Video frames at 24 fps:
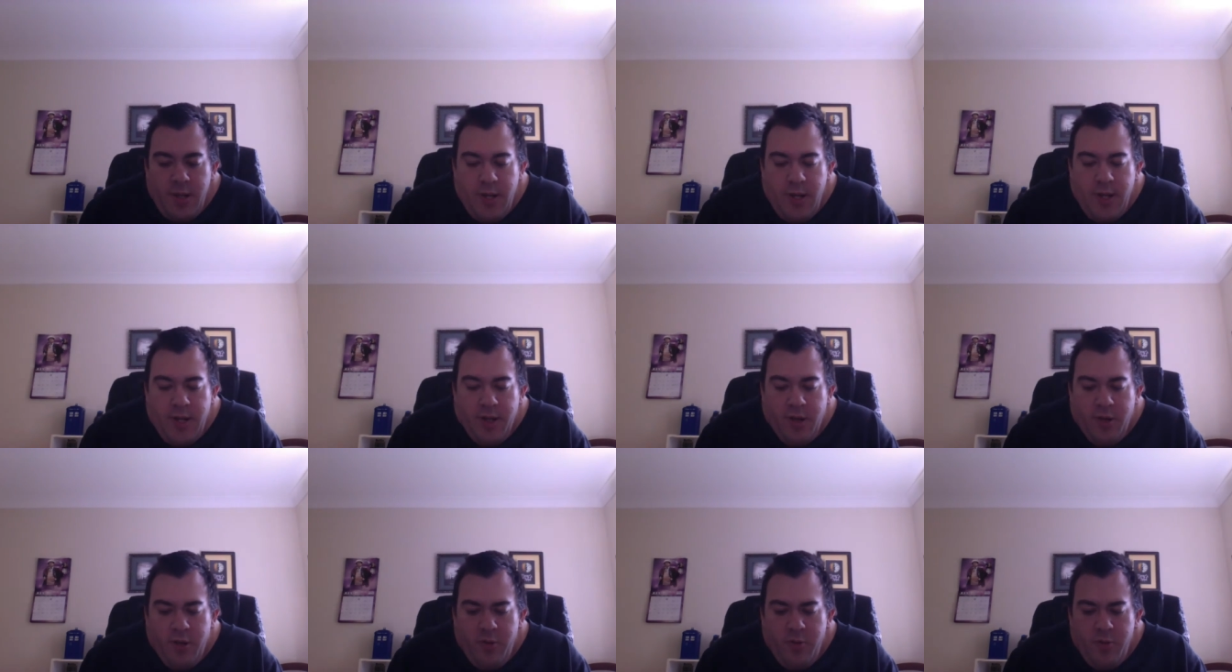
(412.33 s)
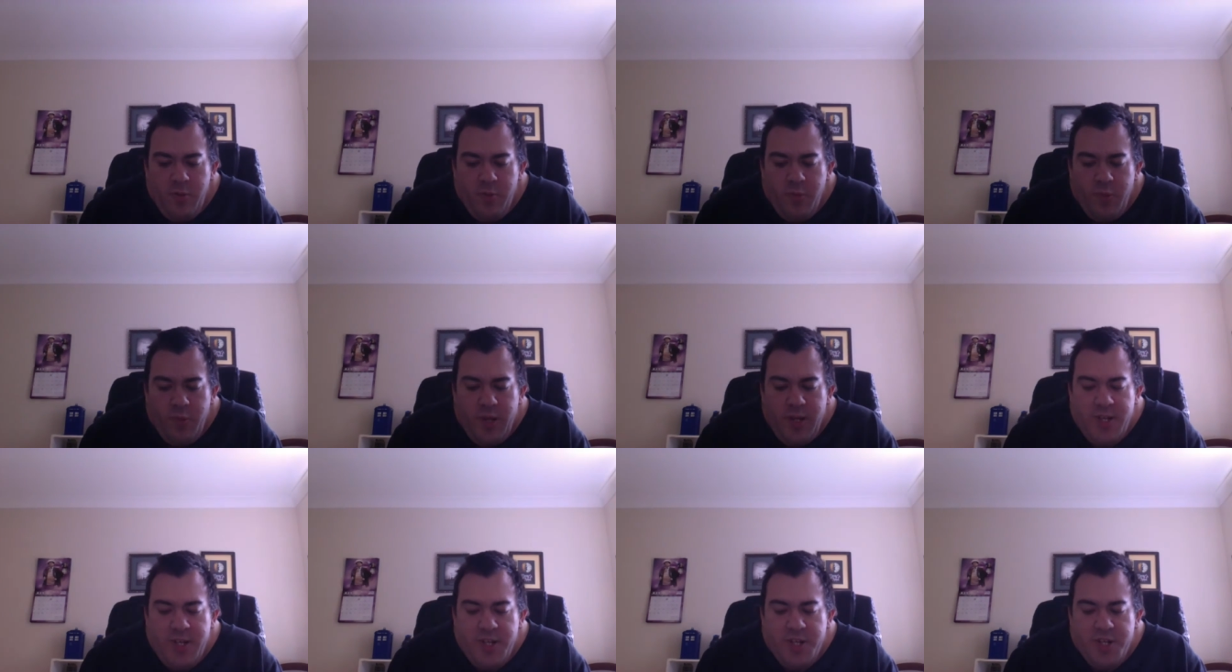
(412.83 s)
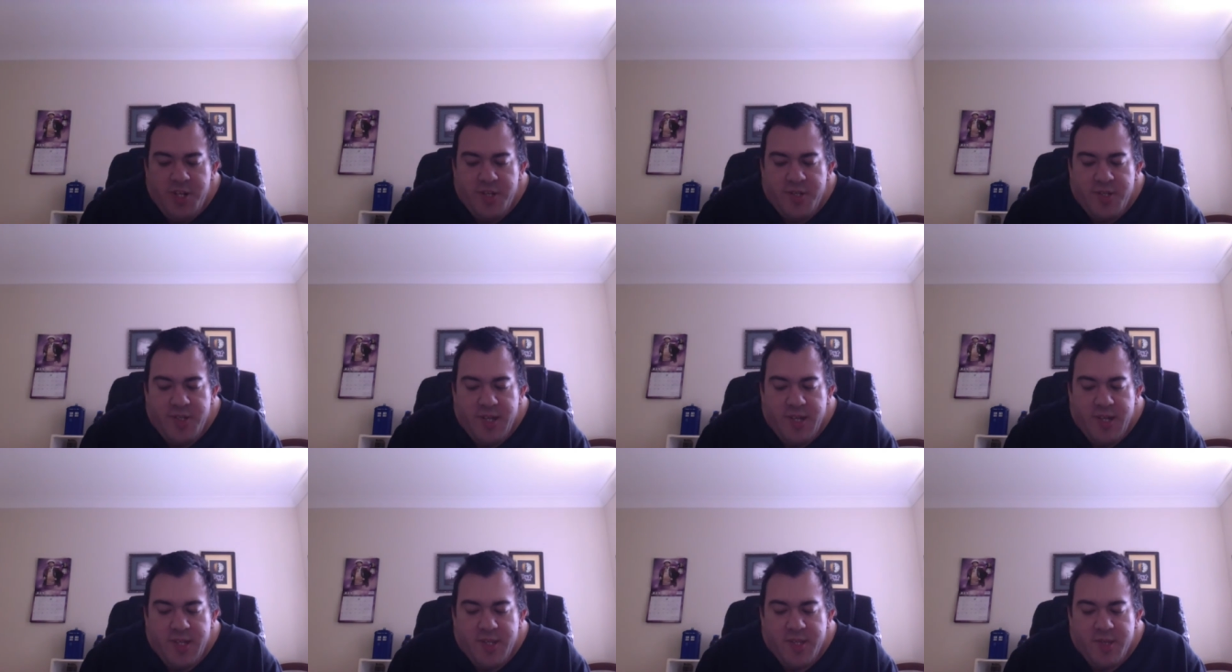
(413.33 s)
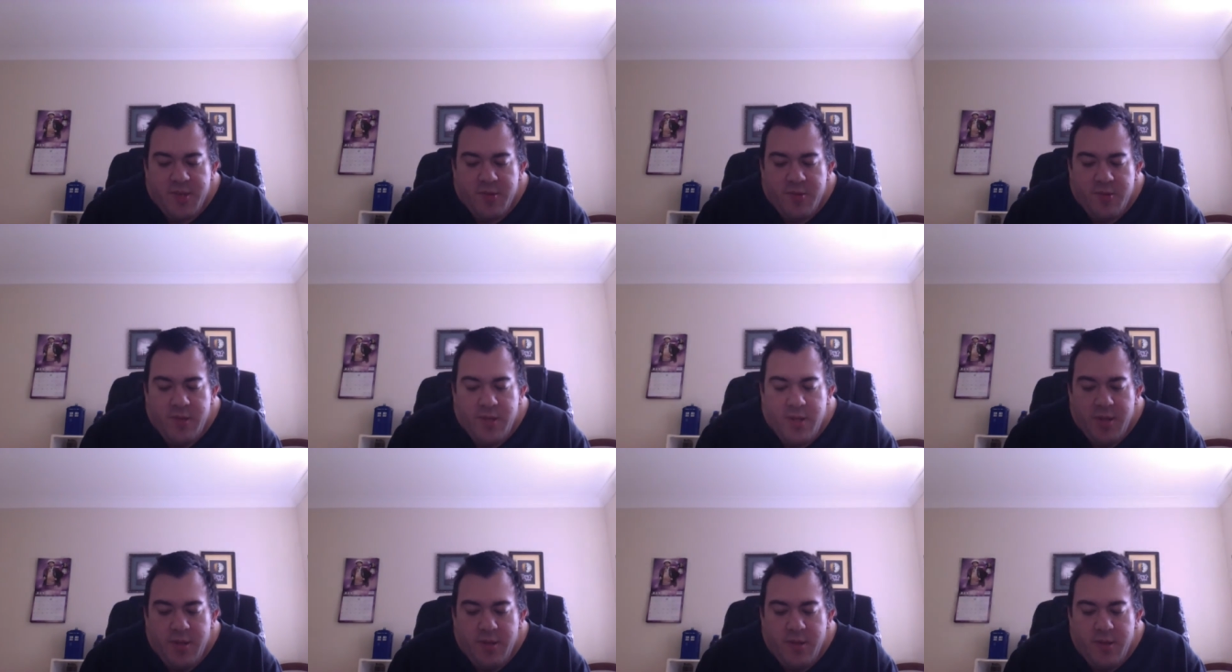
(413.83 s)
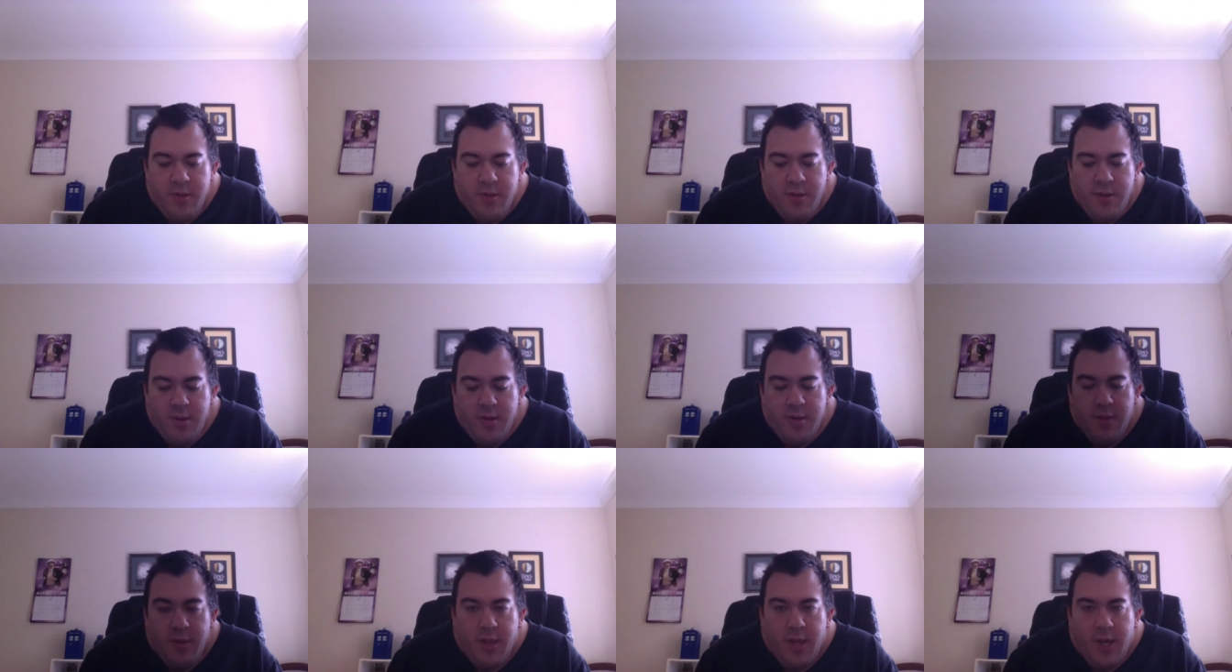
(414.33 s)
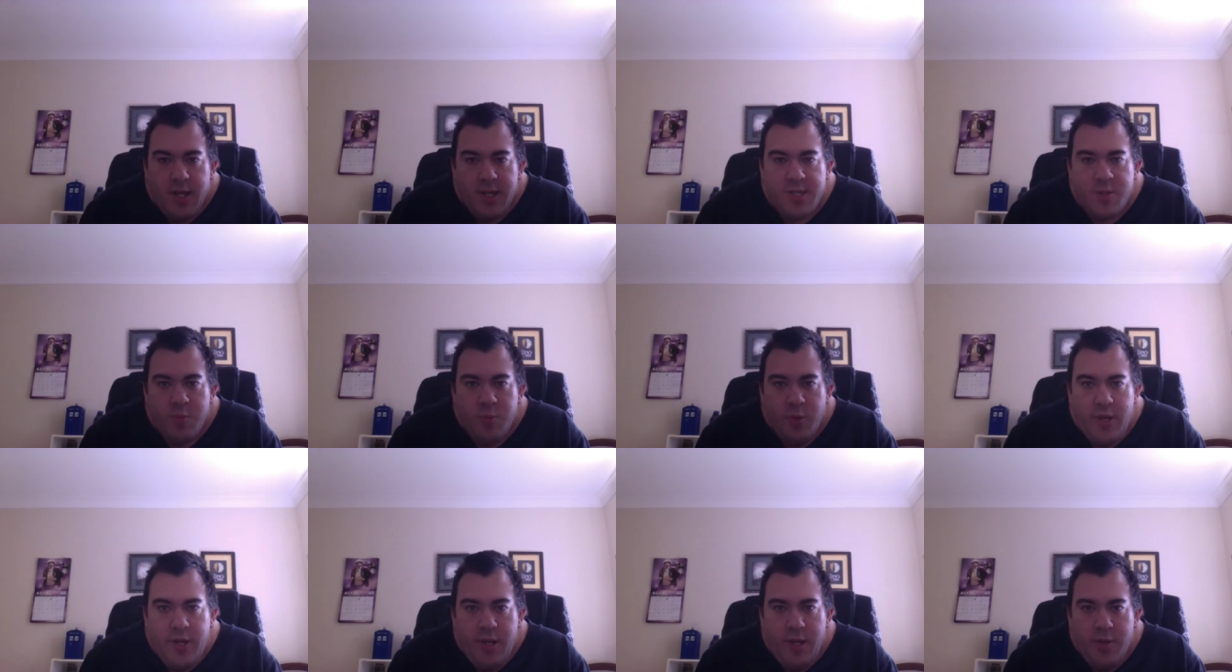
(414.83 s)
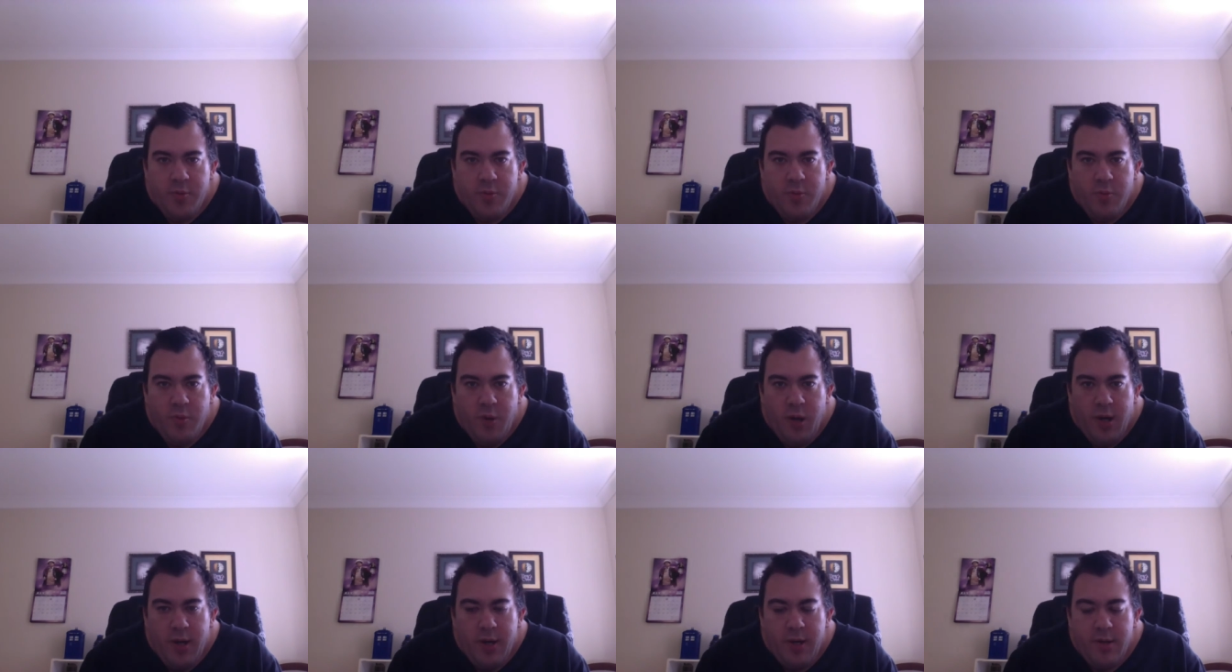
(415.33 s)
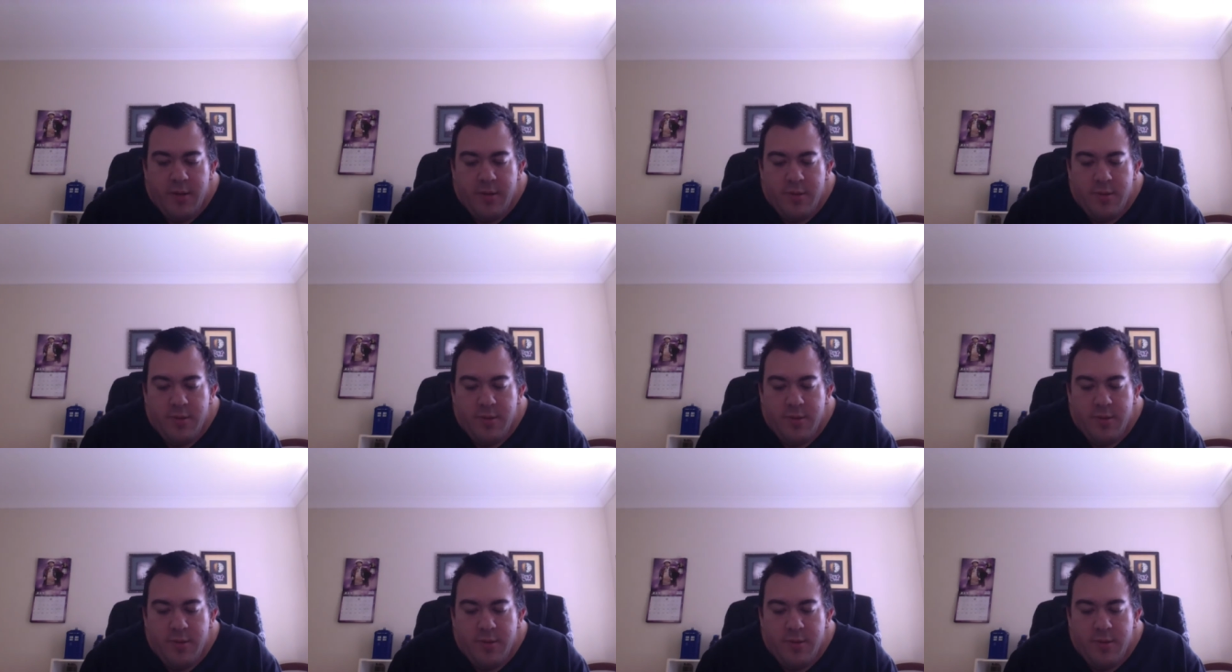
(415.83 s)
Hang on, when did you start school here? Last week. Why?